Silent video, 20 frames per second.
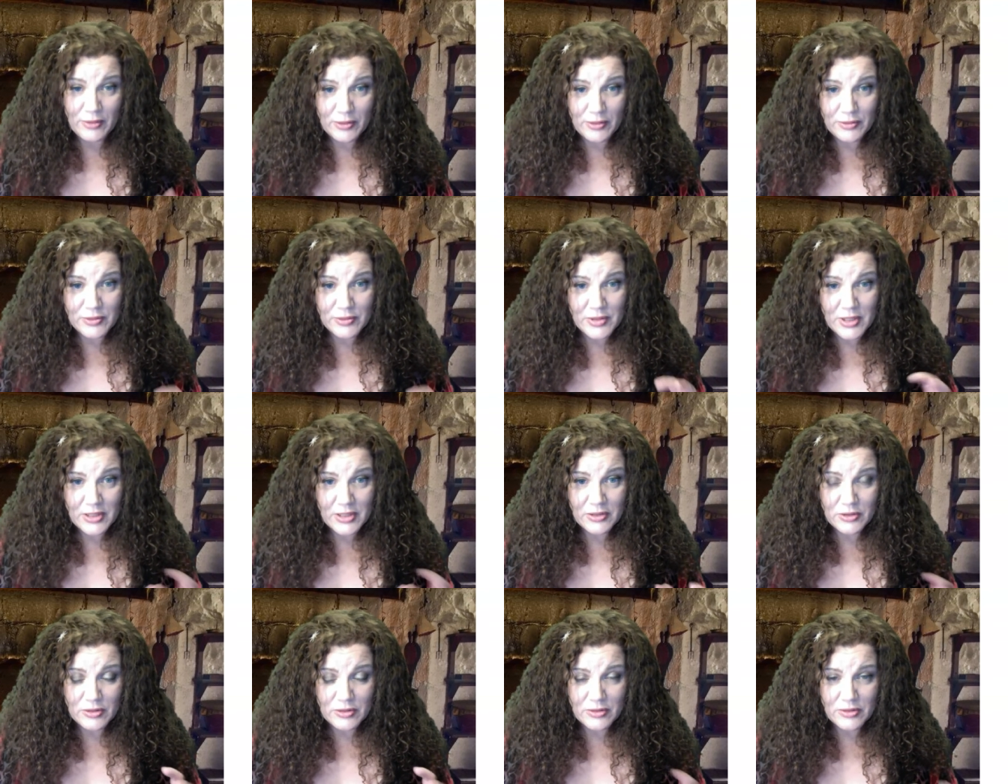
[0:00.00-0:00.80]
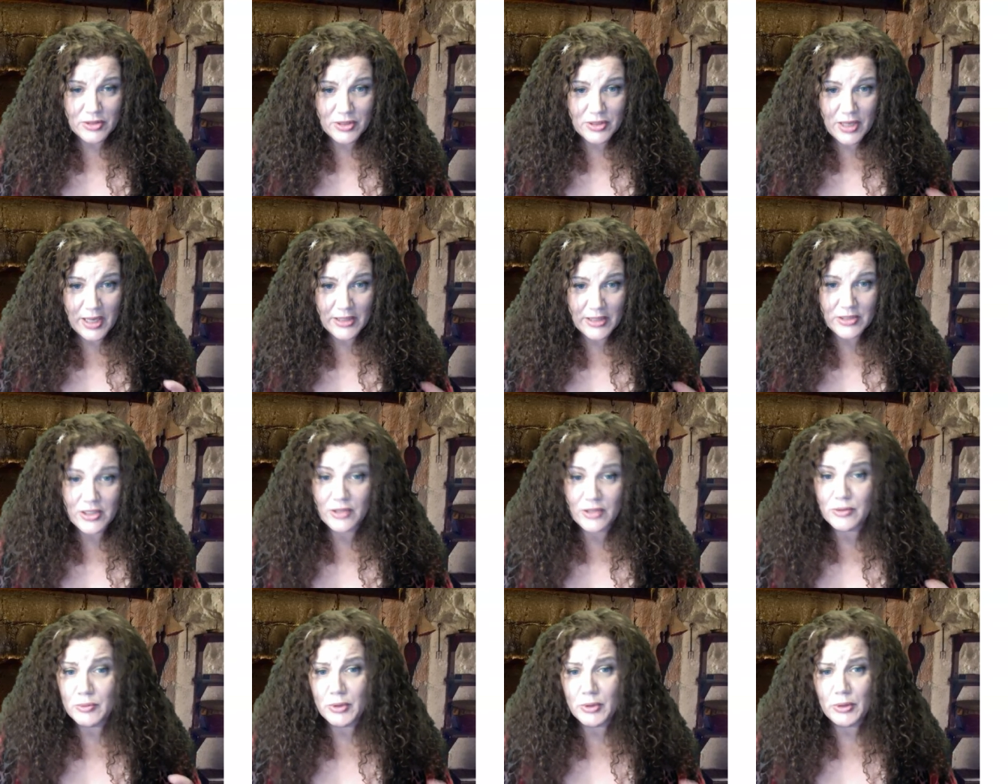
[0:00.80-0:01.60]
Use the
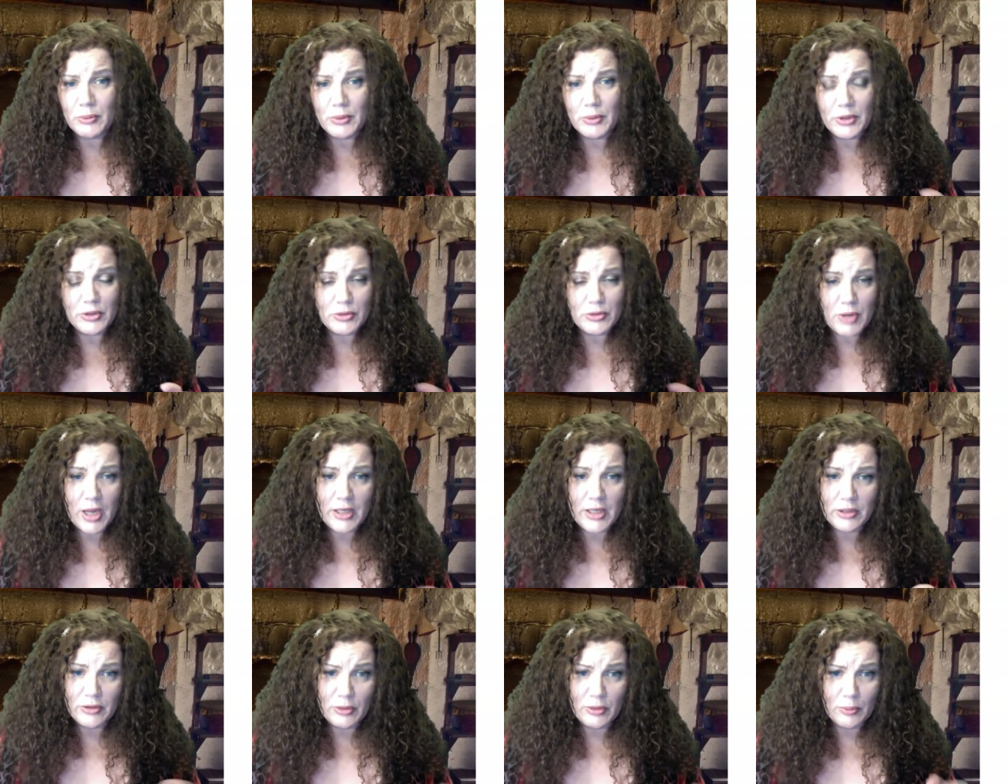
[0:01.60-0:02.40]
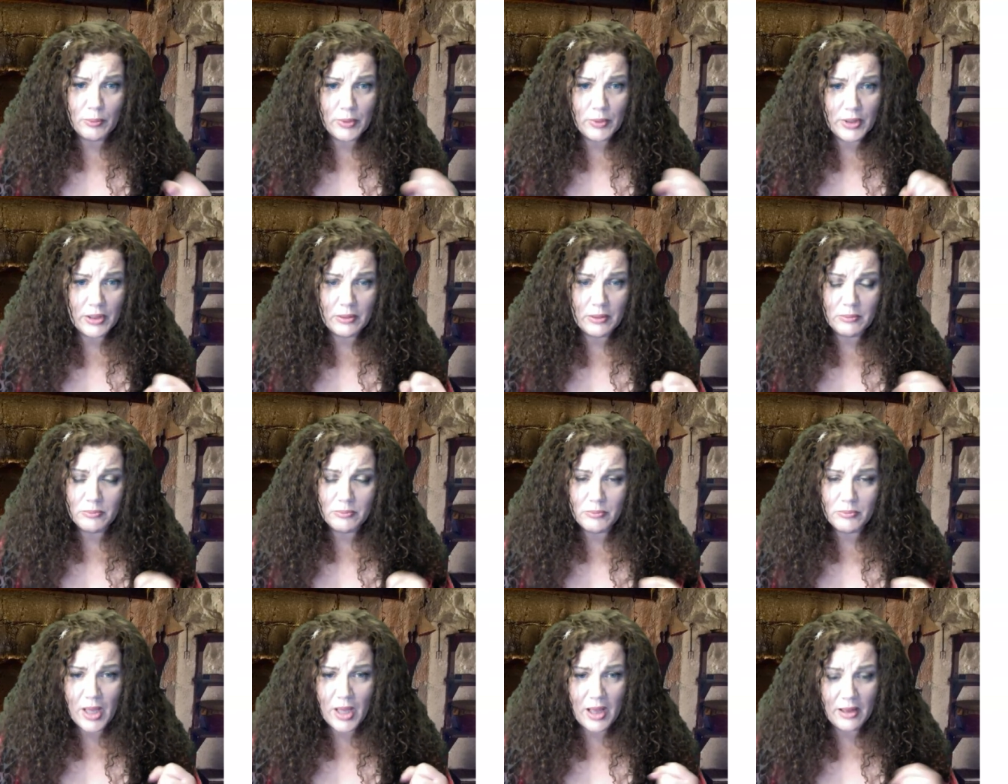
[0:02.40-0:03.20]
eggshells really dry. You don't want to
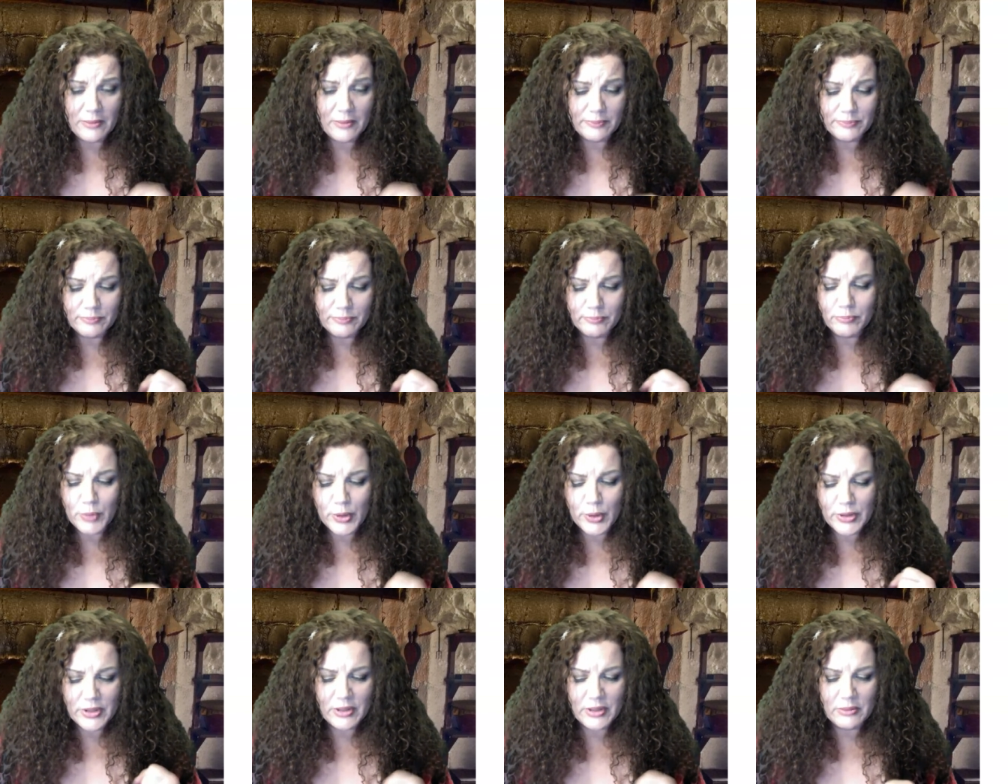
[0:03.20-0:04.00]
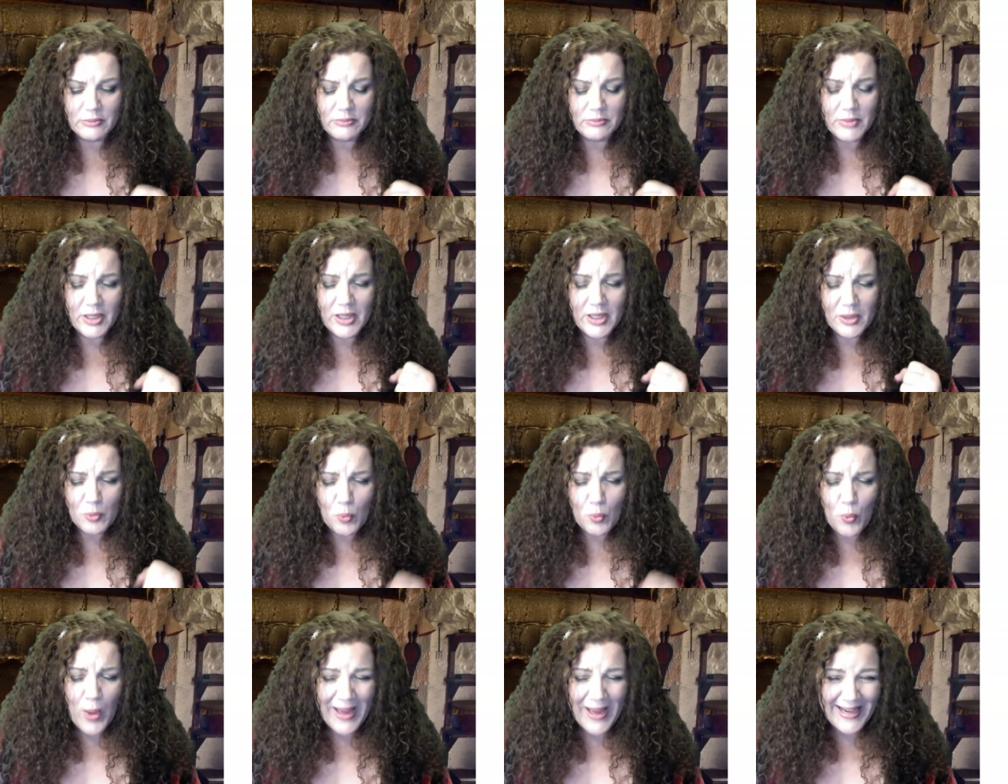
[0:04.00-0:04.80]
put the
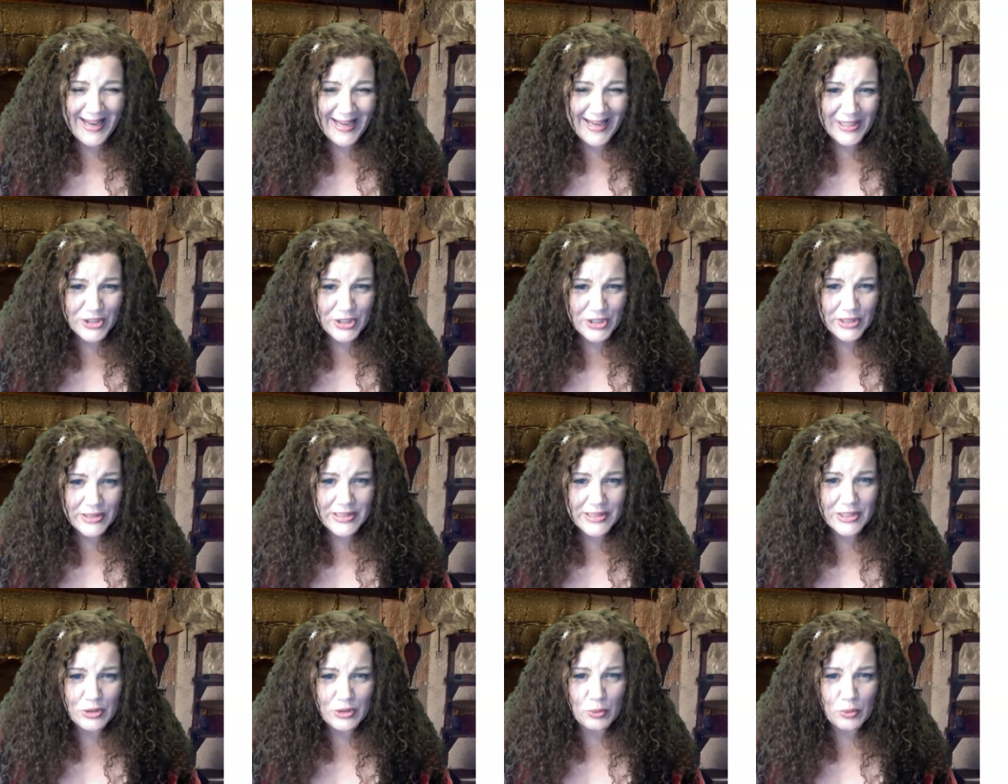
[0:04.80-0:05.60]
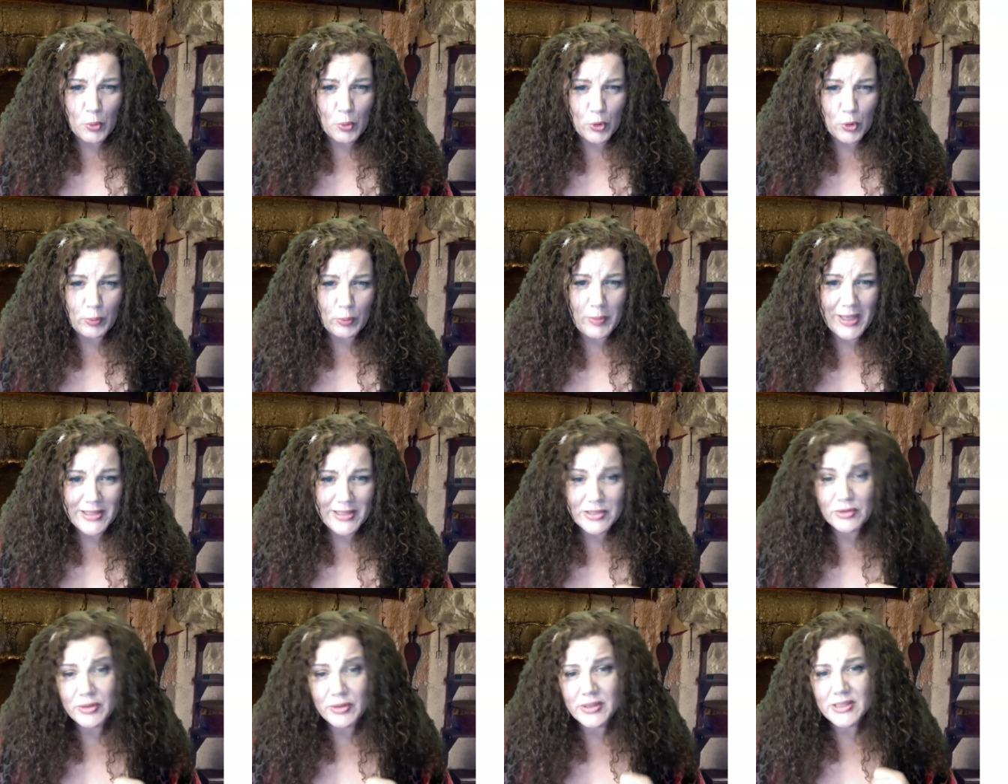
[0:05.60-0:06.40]
wet eggshells in your mortar and
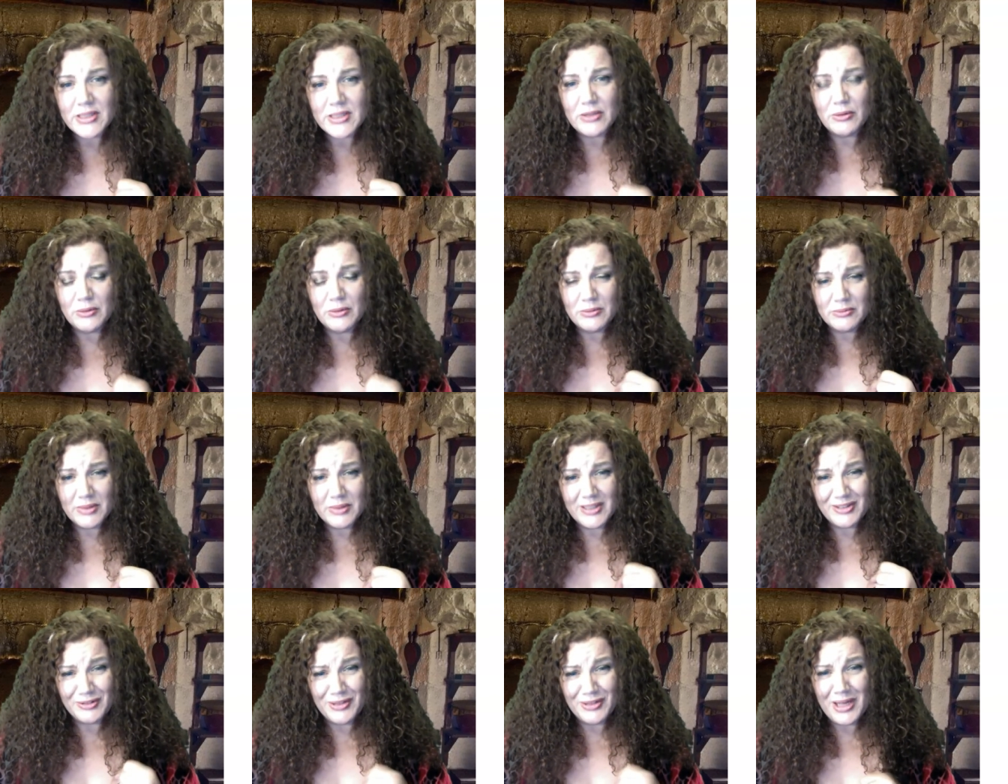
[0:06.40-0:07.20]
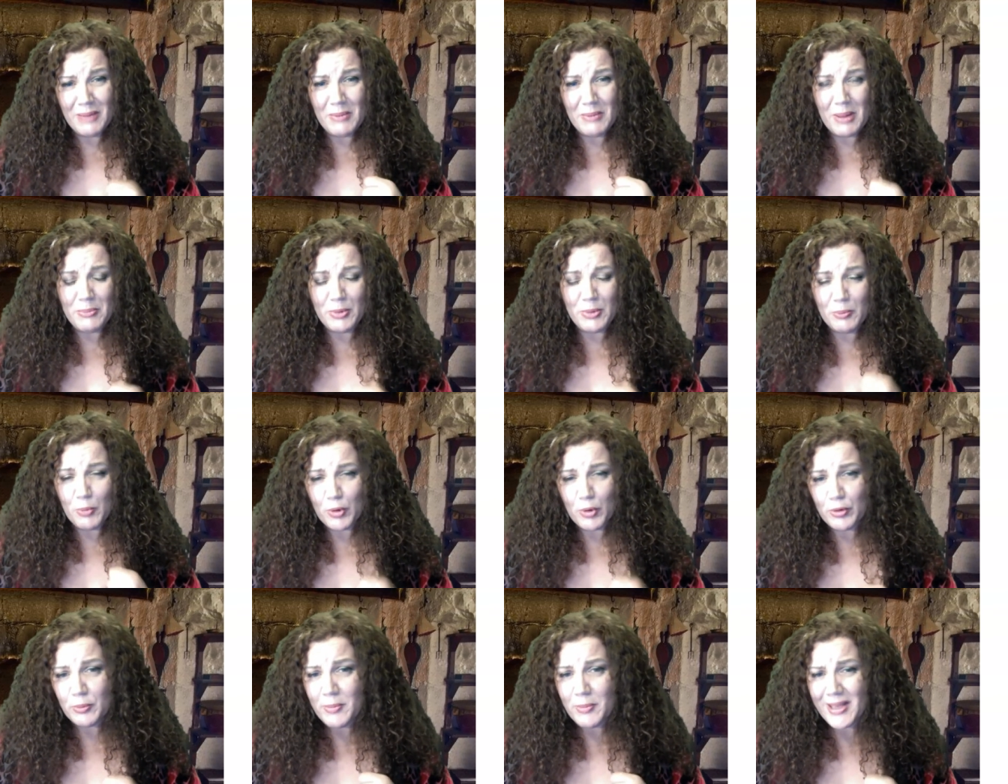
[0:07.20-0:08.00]
pestle because it'll gum up your
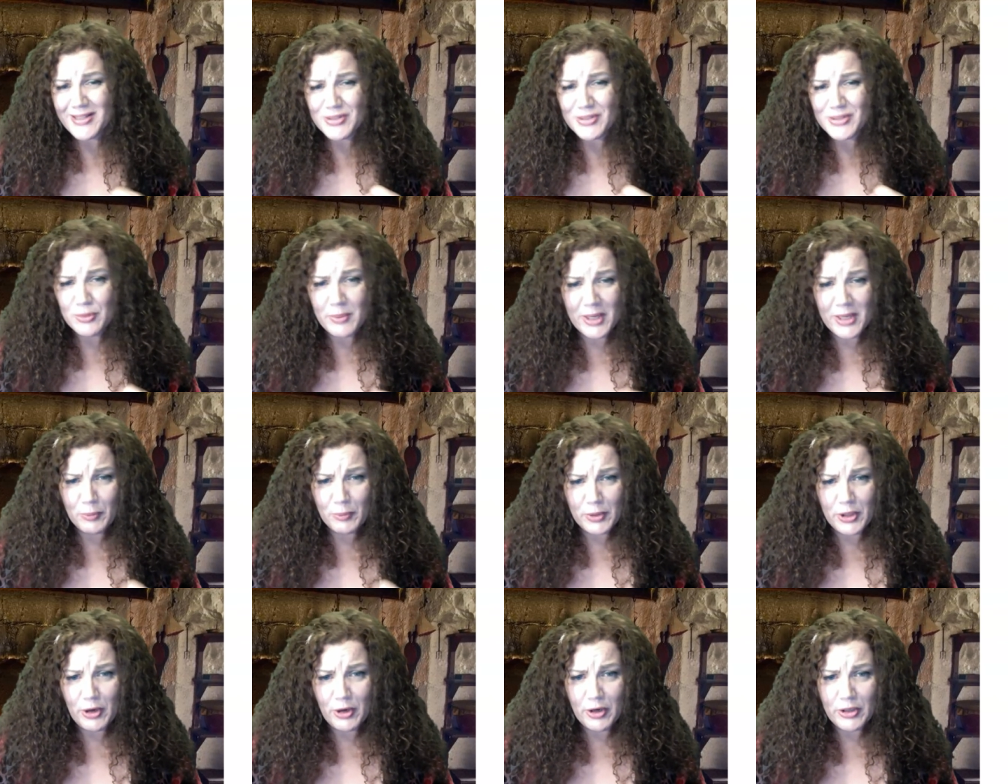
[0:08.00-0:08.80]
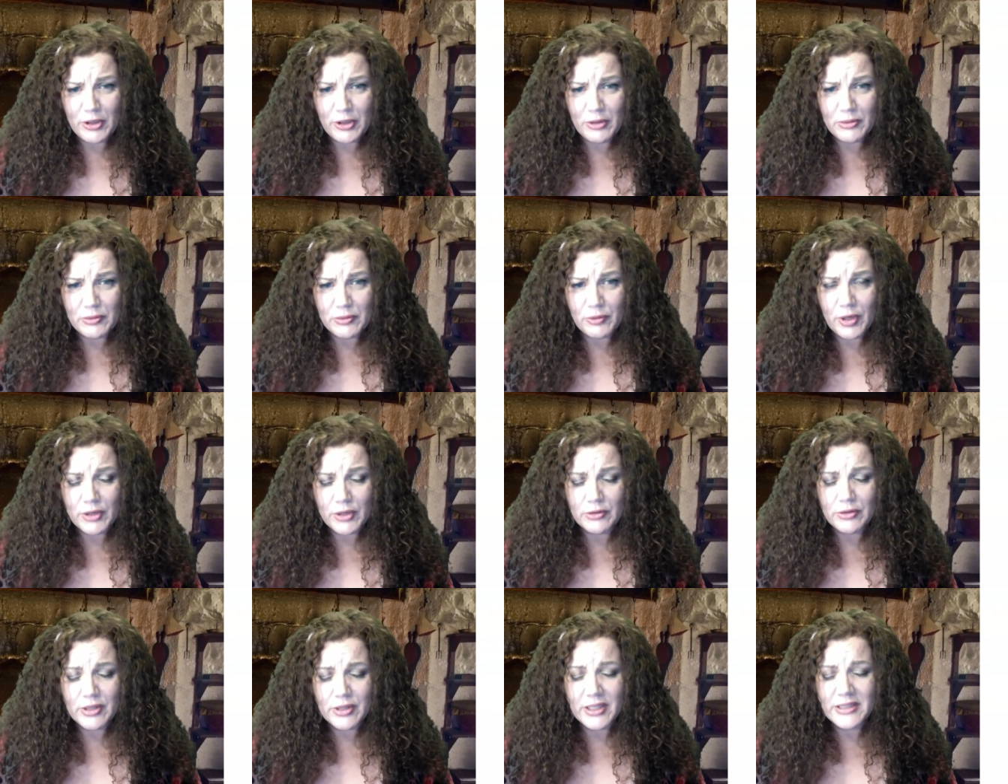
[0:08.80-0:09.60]
mortar and pestle, make it really hard to use for
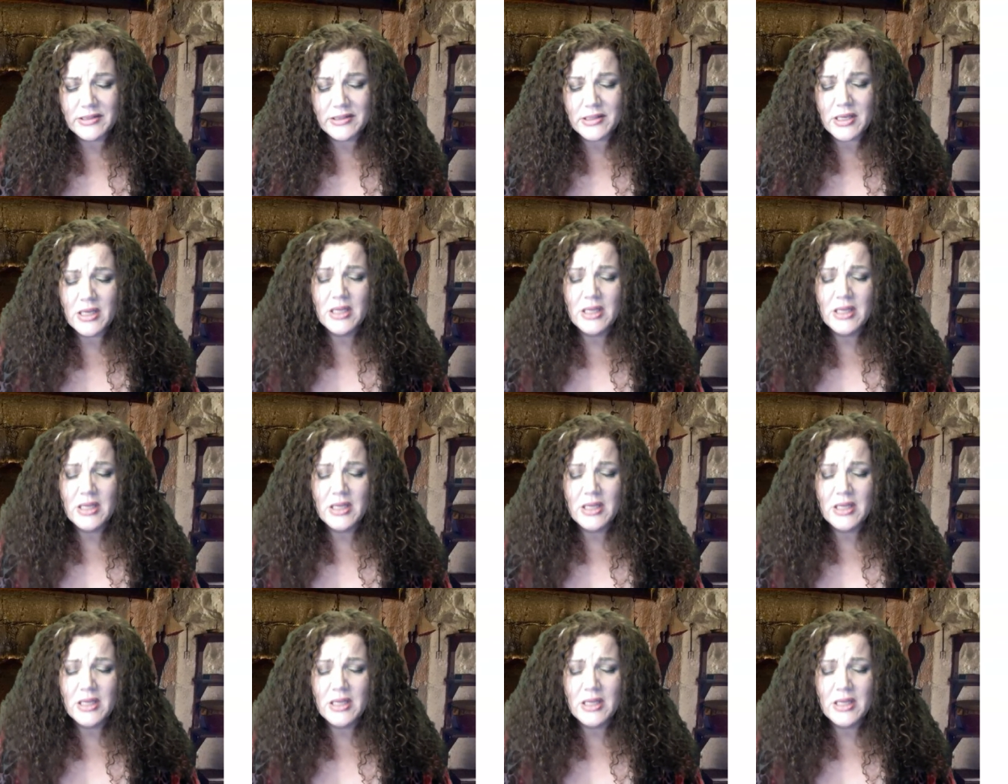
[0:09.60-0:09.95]
other things.